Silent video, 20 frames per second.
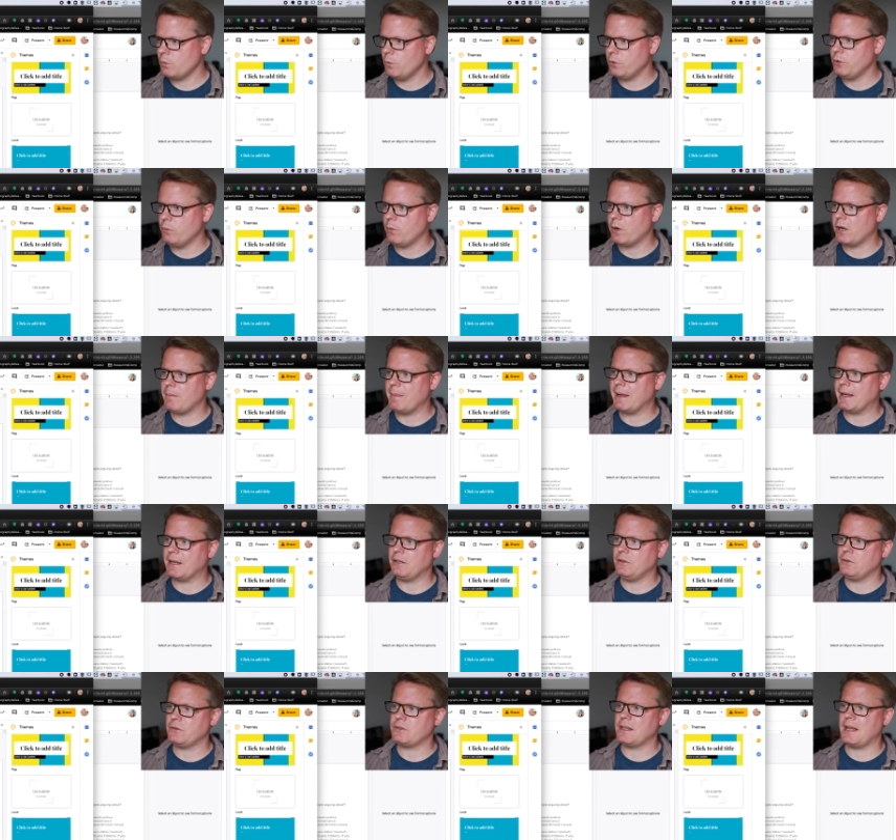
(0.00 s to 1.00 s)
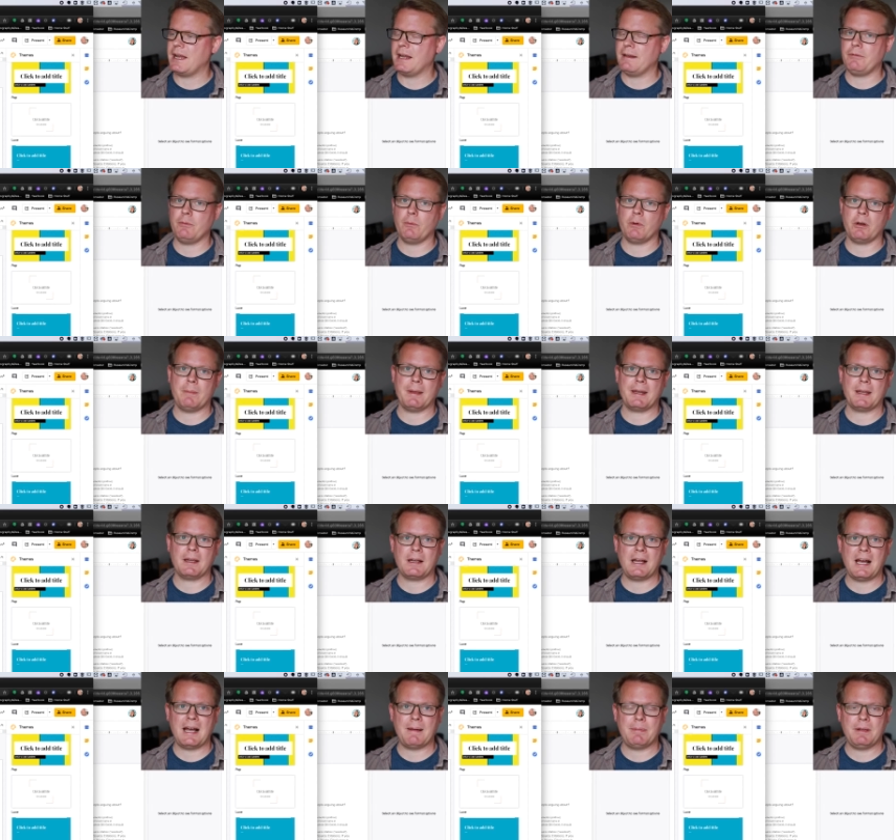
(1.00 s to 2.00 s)
you want to make a new slide, if you want to make a
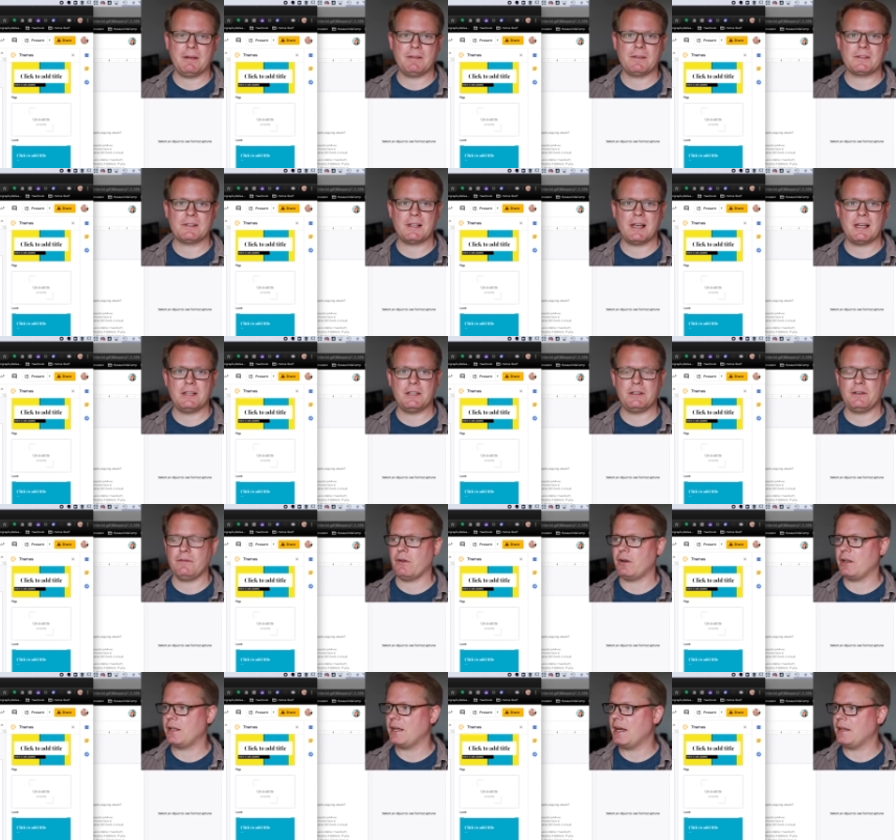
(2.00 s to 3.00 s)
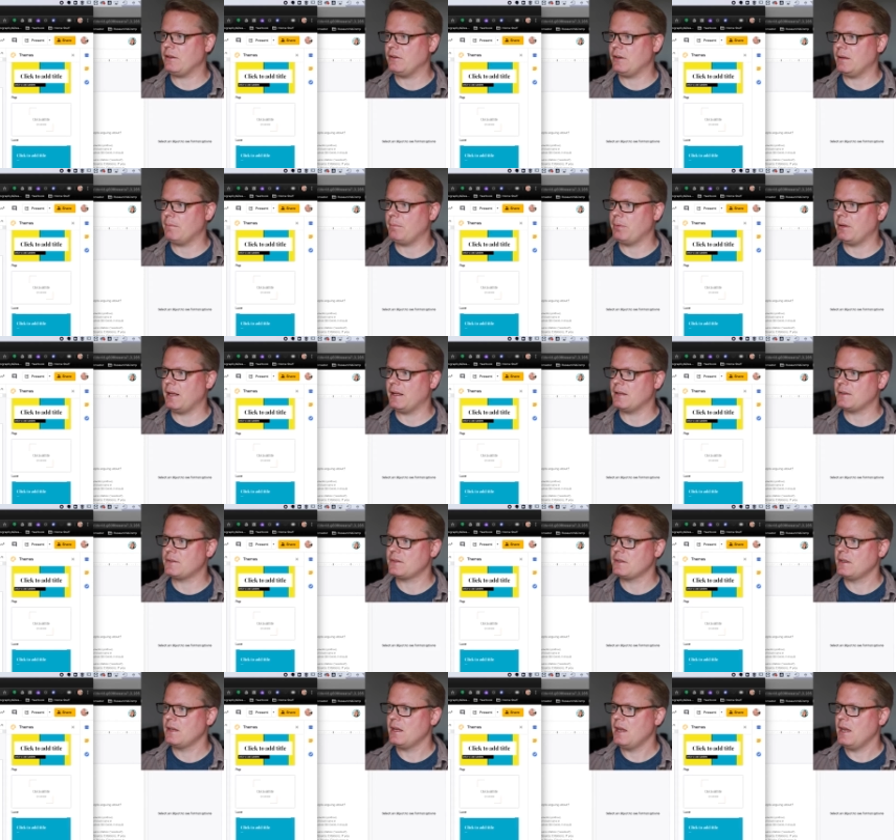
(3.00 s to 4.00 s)
copy of the slide that you've already got, you hit
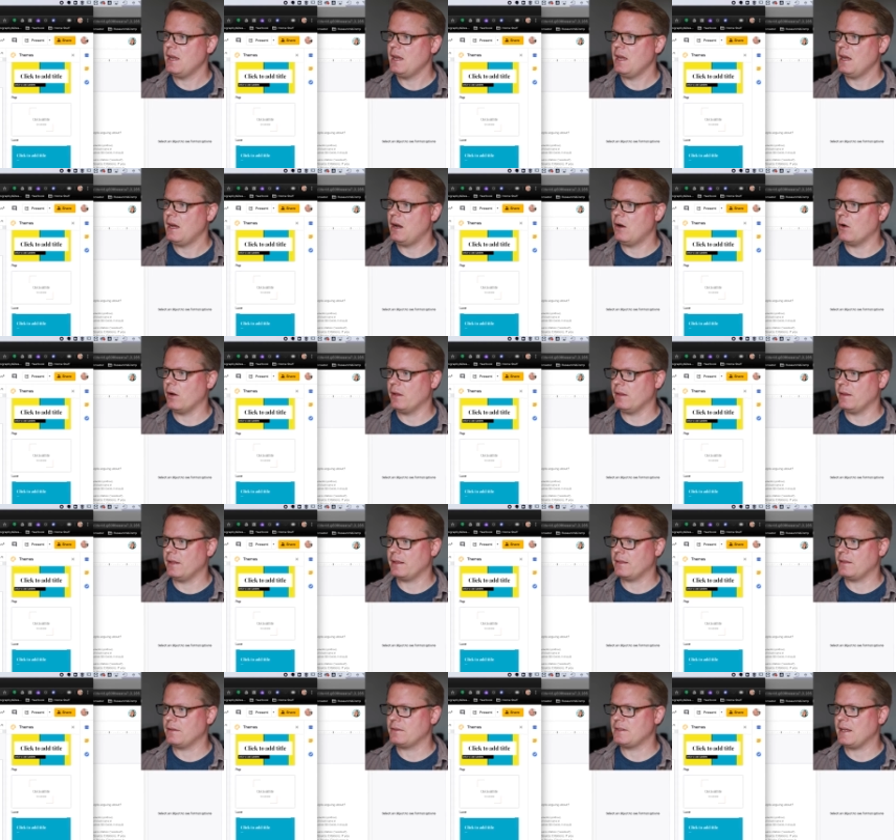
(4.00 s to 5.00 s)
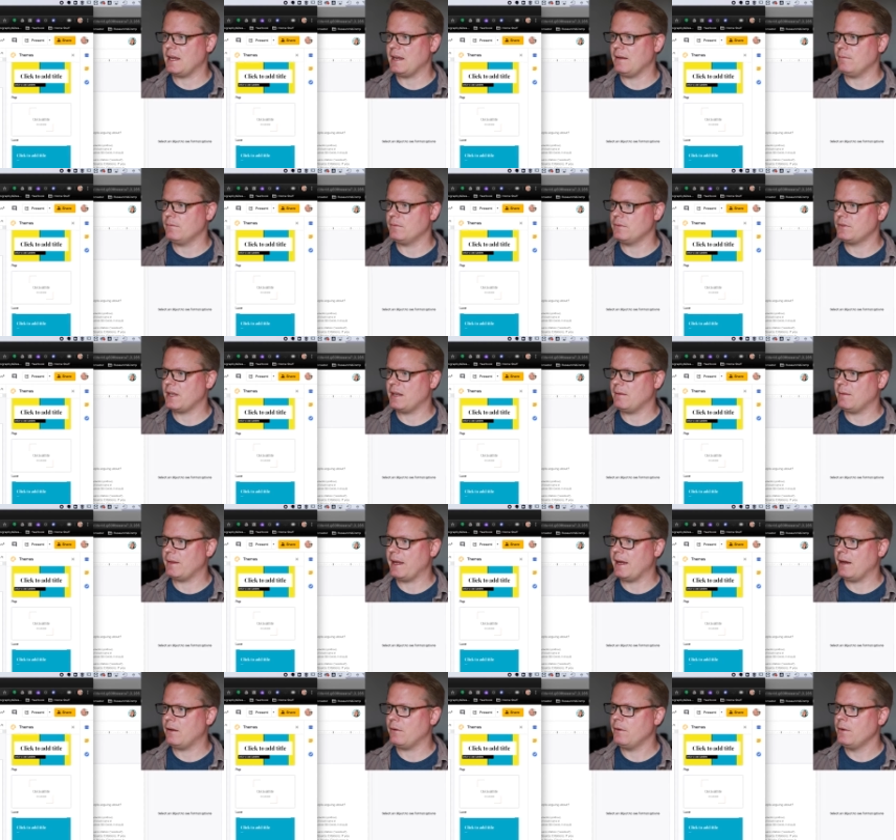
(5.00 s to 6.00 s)
plus, or like the same
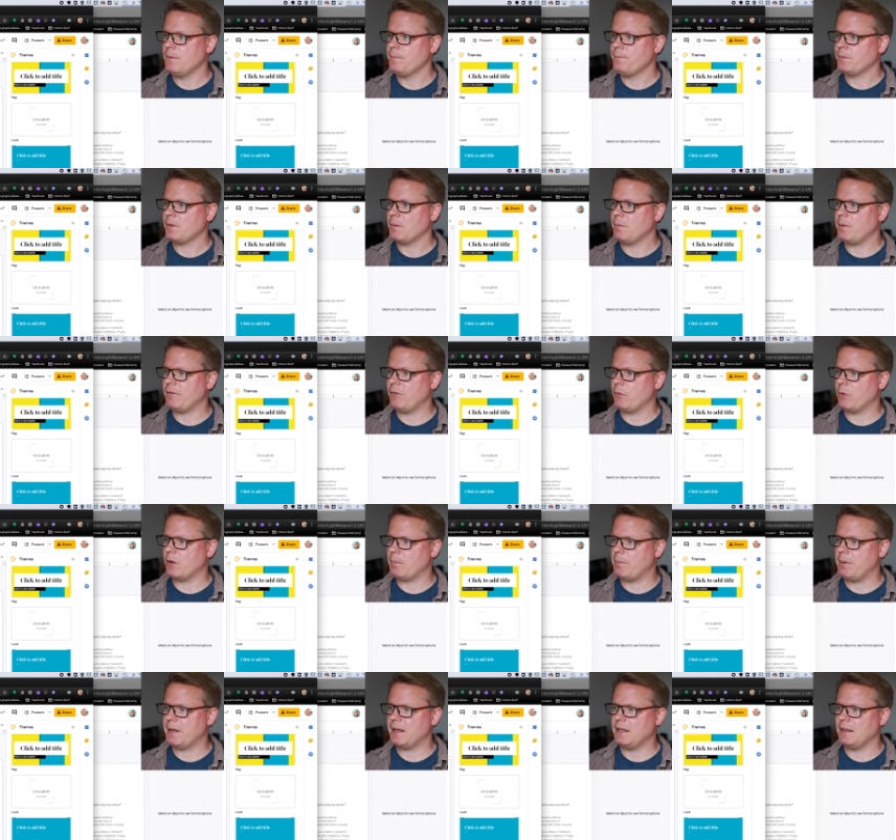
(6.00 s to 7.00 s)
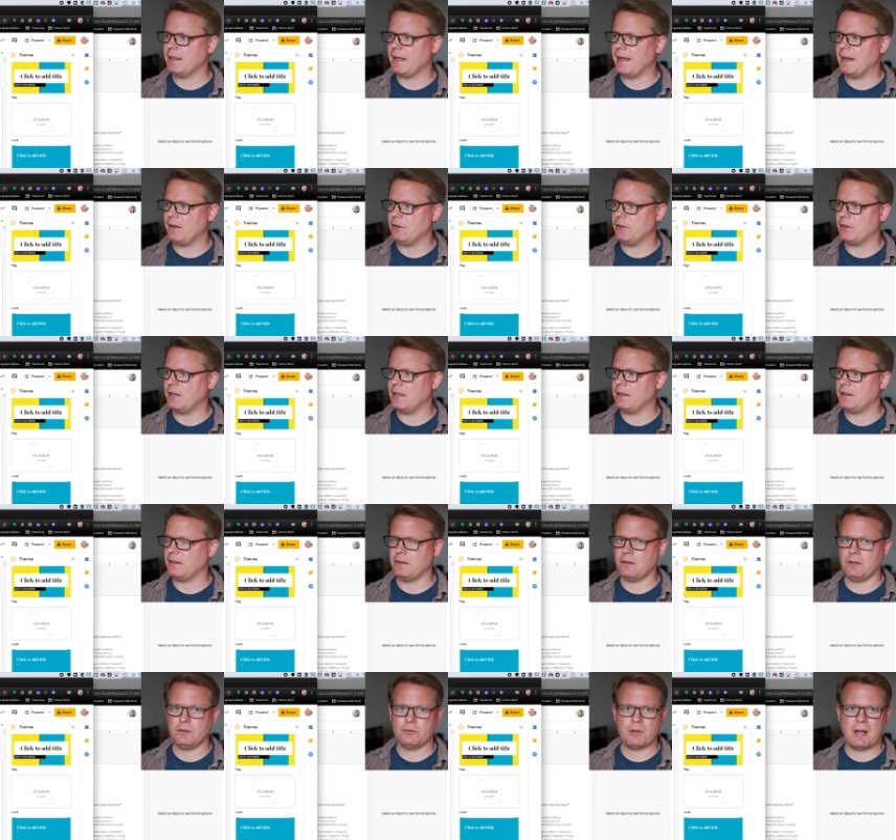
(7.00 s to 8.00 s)
layout. But if you want to pick a layout, you can hit the
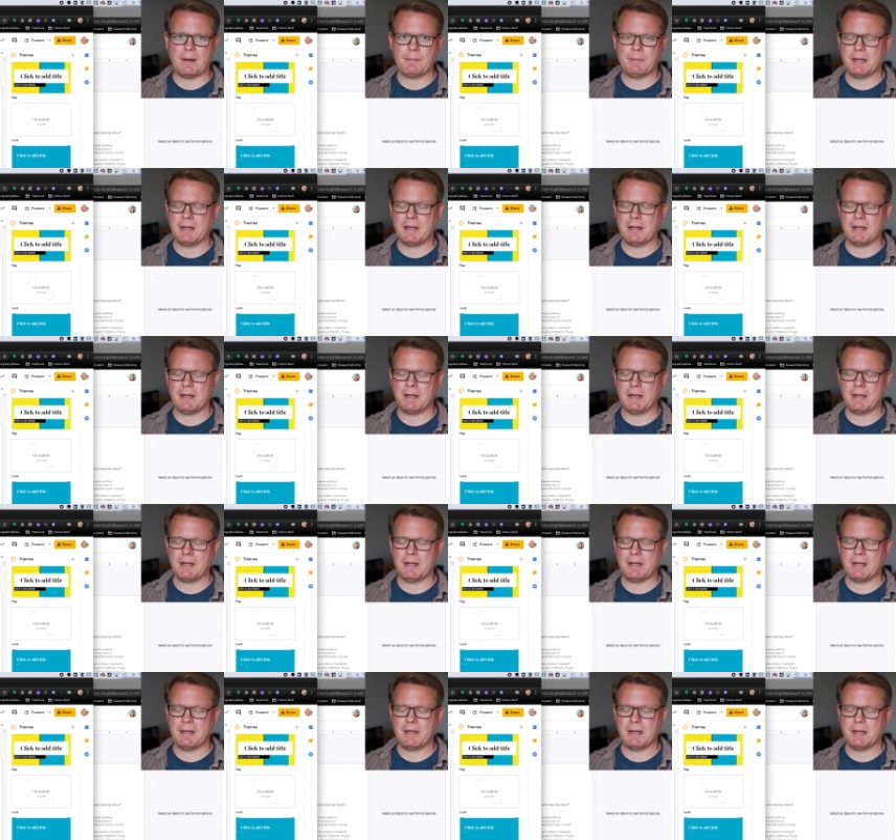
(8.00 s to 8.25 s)
little drop